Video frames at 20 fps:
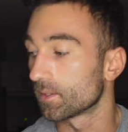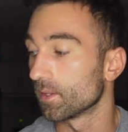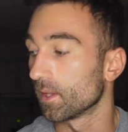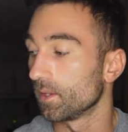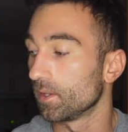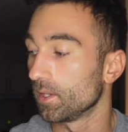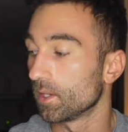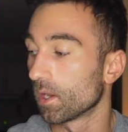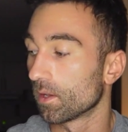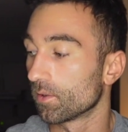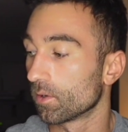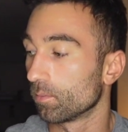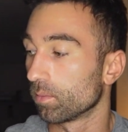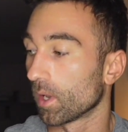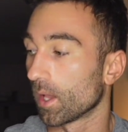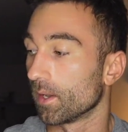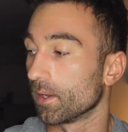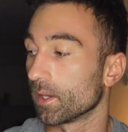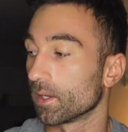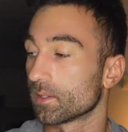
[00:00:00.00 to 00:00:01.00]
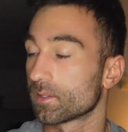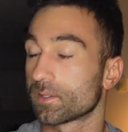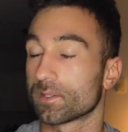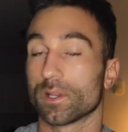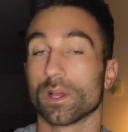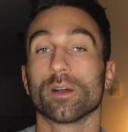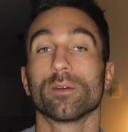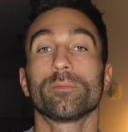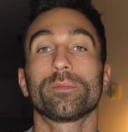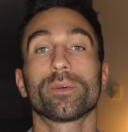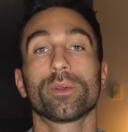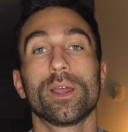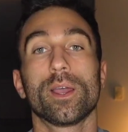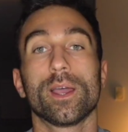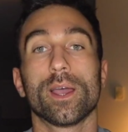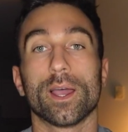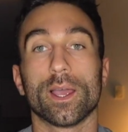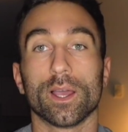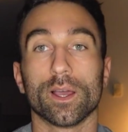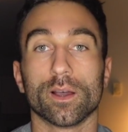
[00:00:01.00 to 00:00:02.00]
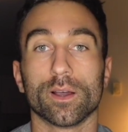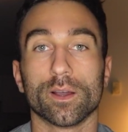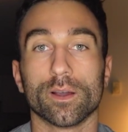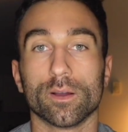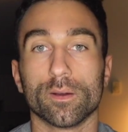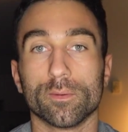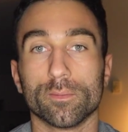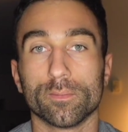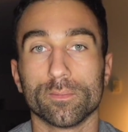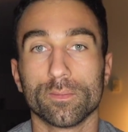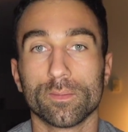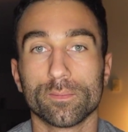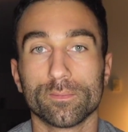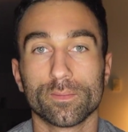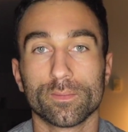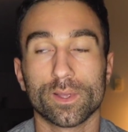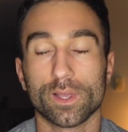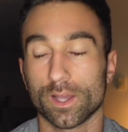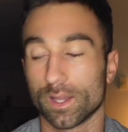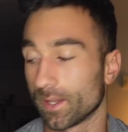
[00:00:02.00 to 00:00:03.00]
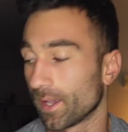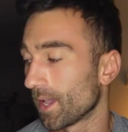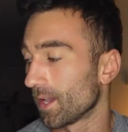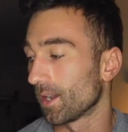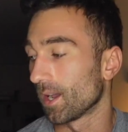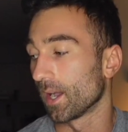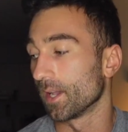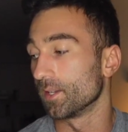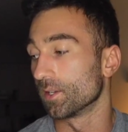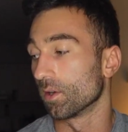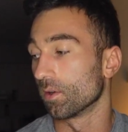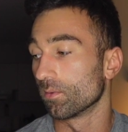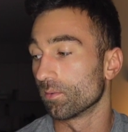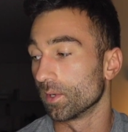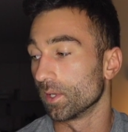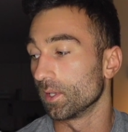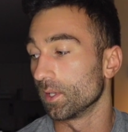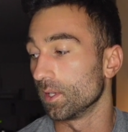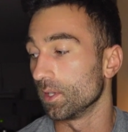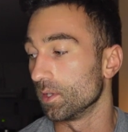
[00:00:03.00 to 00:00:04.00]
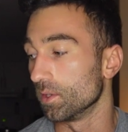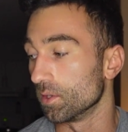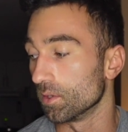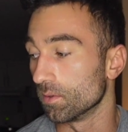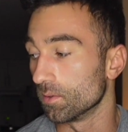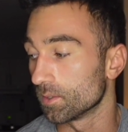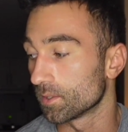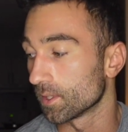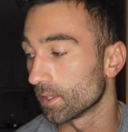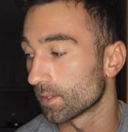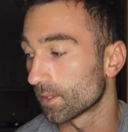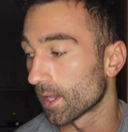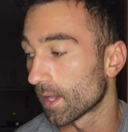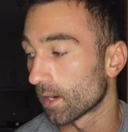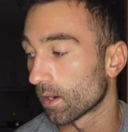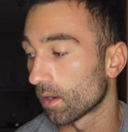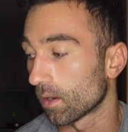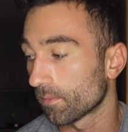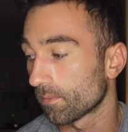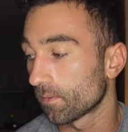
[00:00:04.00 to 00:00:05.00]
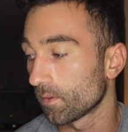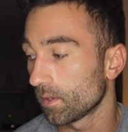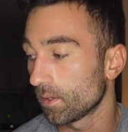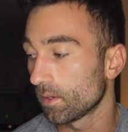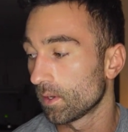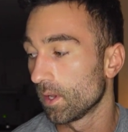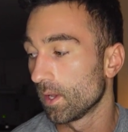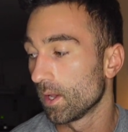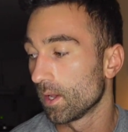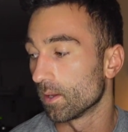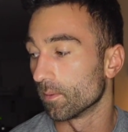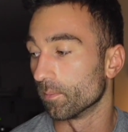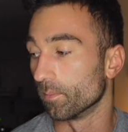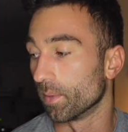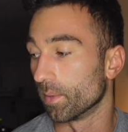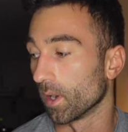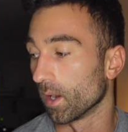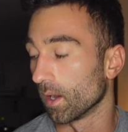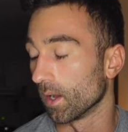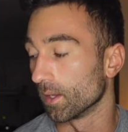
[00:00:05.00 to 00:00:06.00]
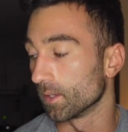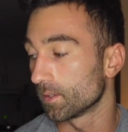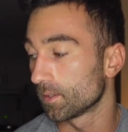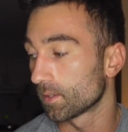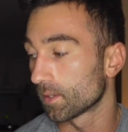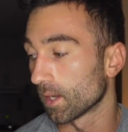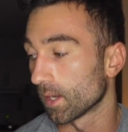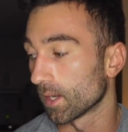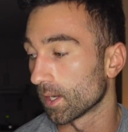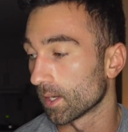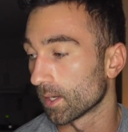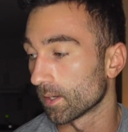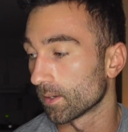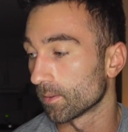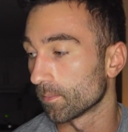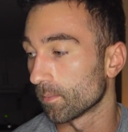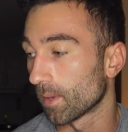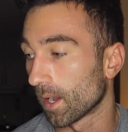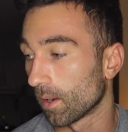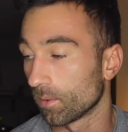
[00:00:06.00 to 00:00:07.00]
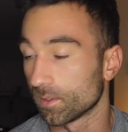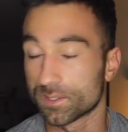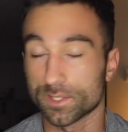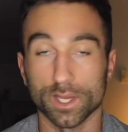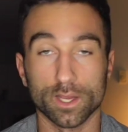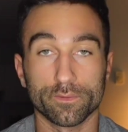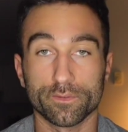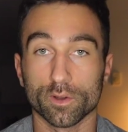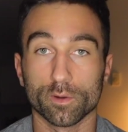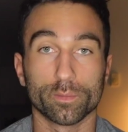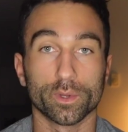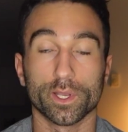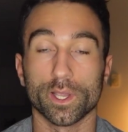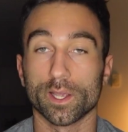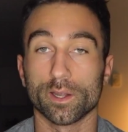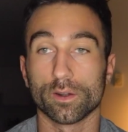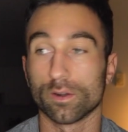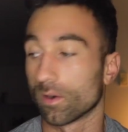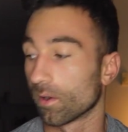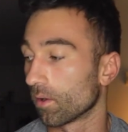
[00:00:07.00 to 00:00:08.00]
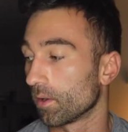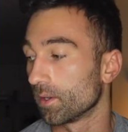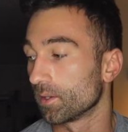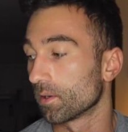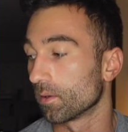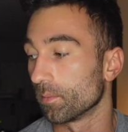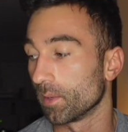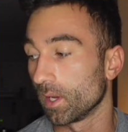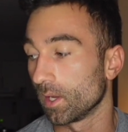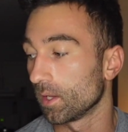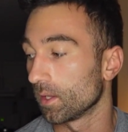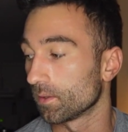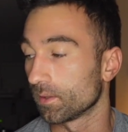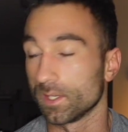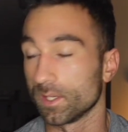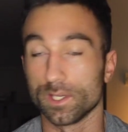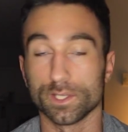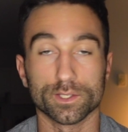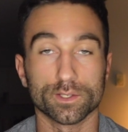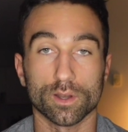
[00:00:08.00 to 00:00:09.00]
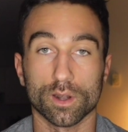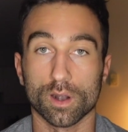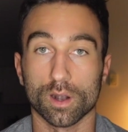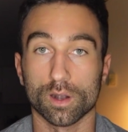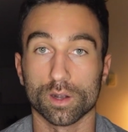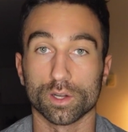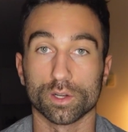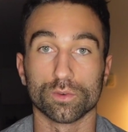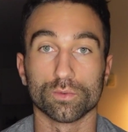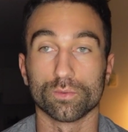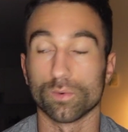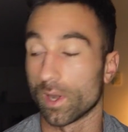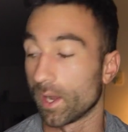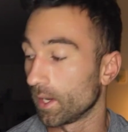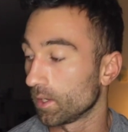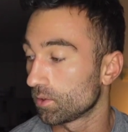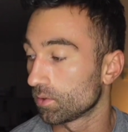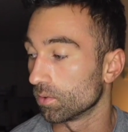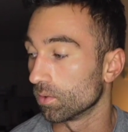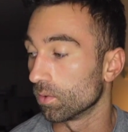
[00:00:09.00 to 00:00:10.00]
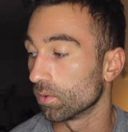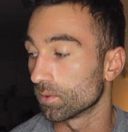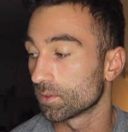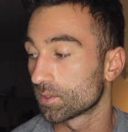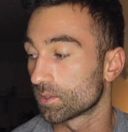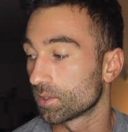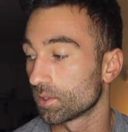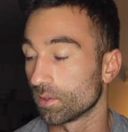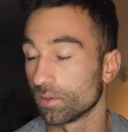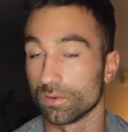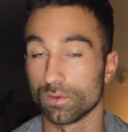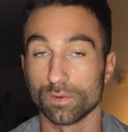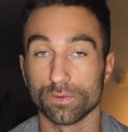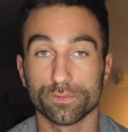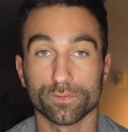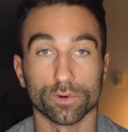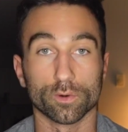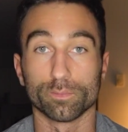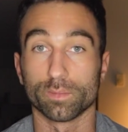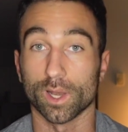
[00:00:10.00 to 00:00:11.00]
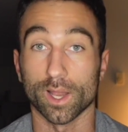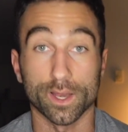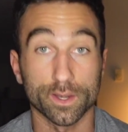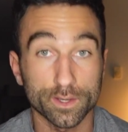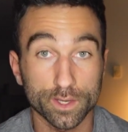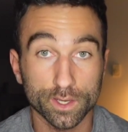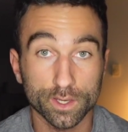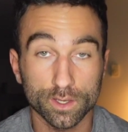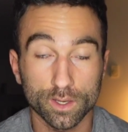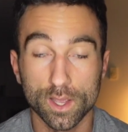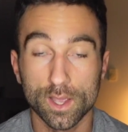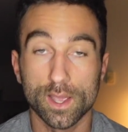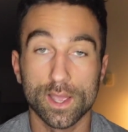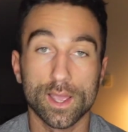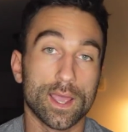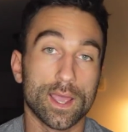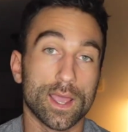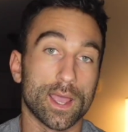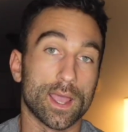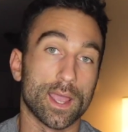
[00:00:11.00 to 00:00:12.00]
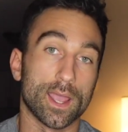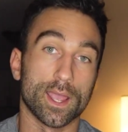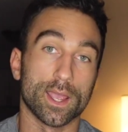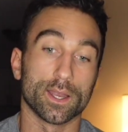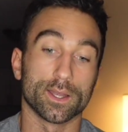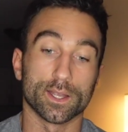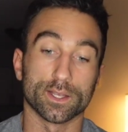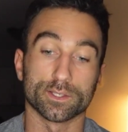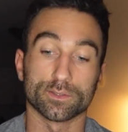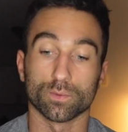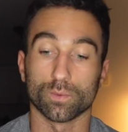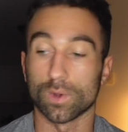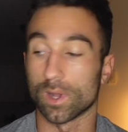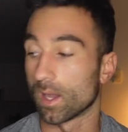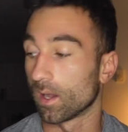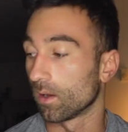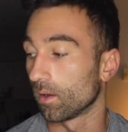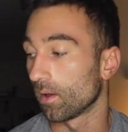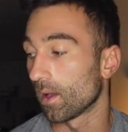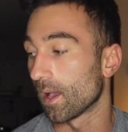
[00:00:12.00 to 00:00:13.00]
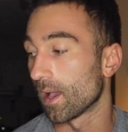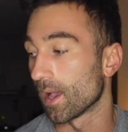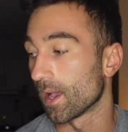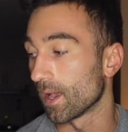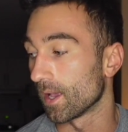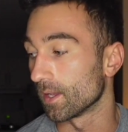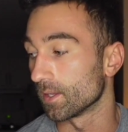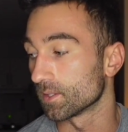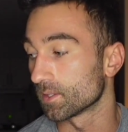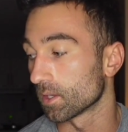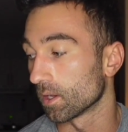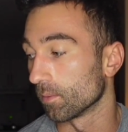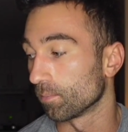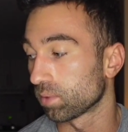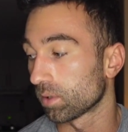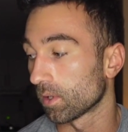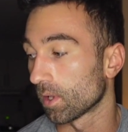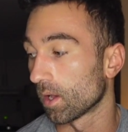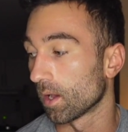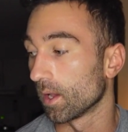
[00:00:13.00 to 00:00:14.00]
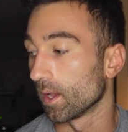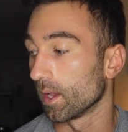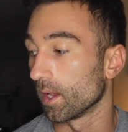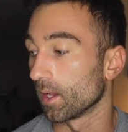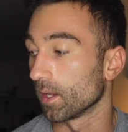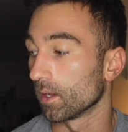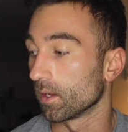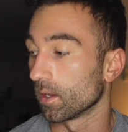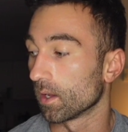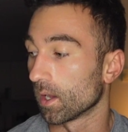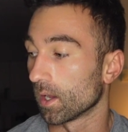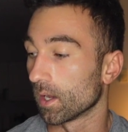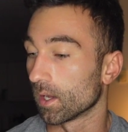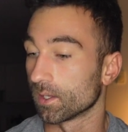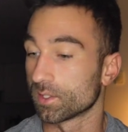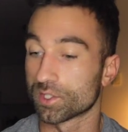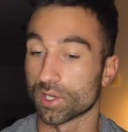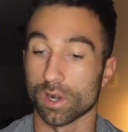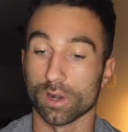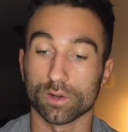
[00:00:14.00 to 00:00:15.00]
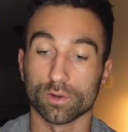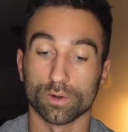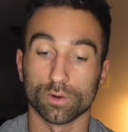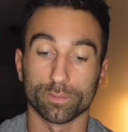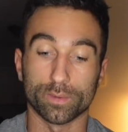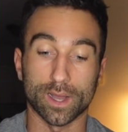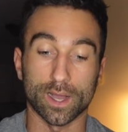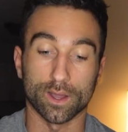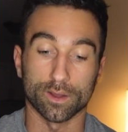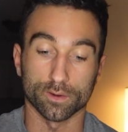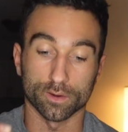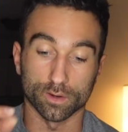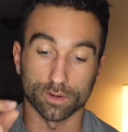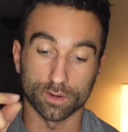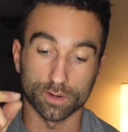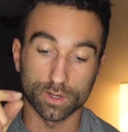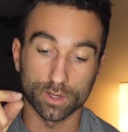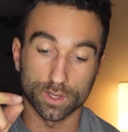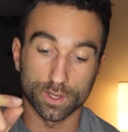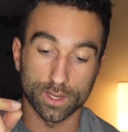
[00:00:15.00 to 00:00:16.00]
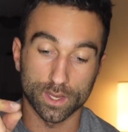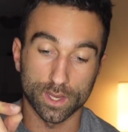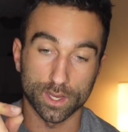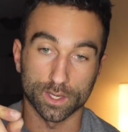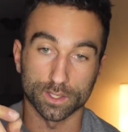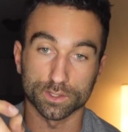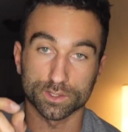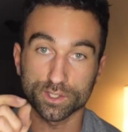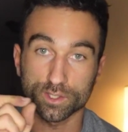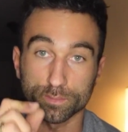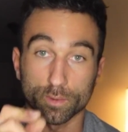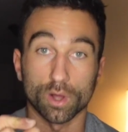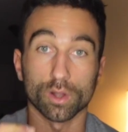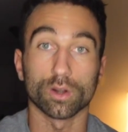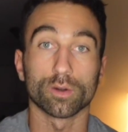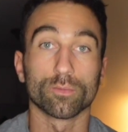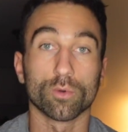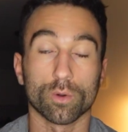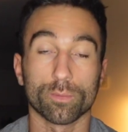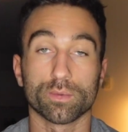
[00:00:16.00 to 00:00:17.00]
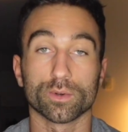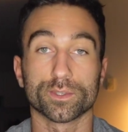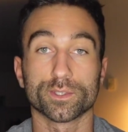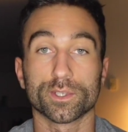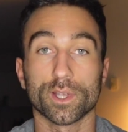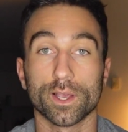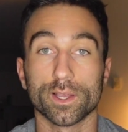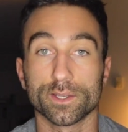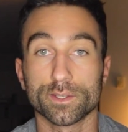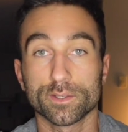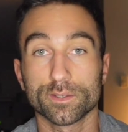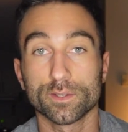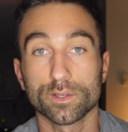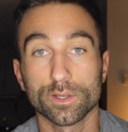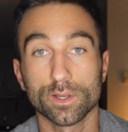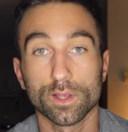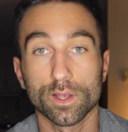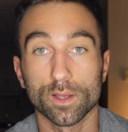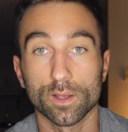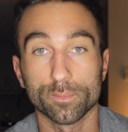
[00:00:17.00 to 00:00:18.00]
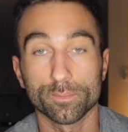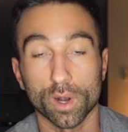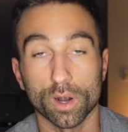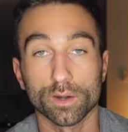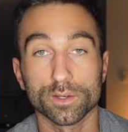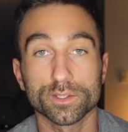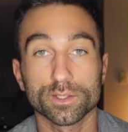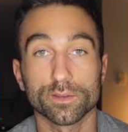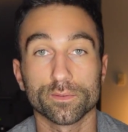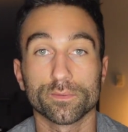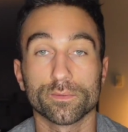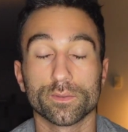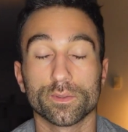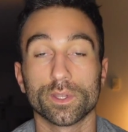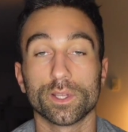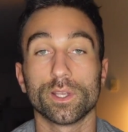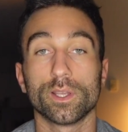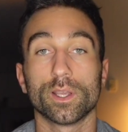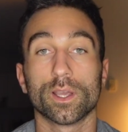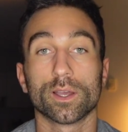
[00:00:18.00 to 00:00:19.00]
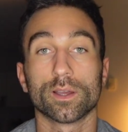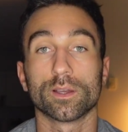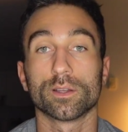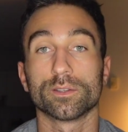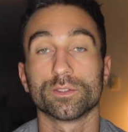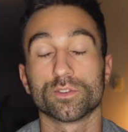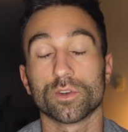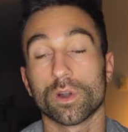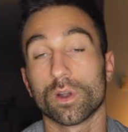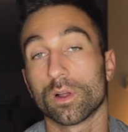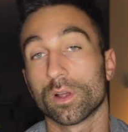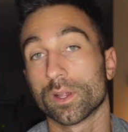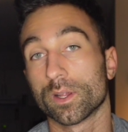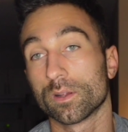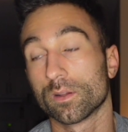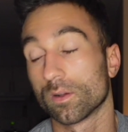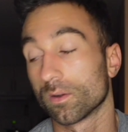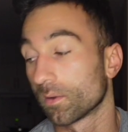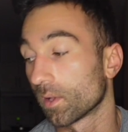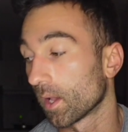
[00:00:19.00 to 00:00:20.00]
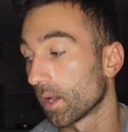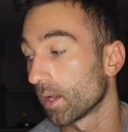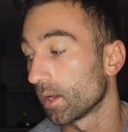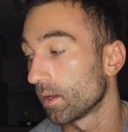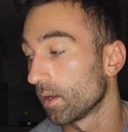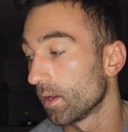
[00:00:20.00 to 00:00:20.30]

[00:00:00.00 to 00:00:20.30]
than the other blending stump. Again, I don't really use it that often, but I would say if you're a beginner or intermediate, these are great tools for blending, and as well as applying charcoal powder in smaller, more precise parts of the drawing, okay?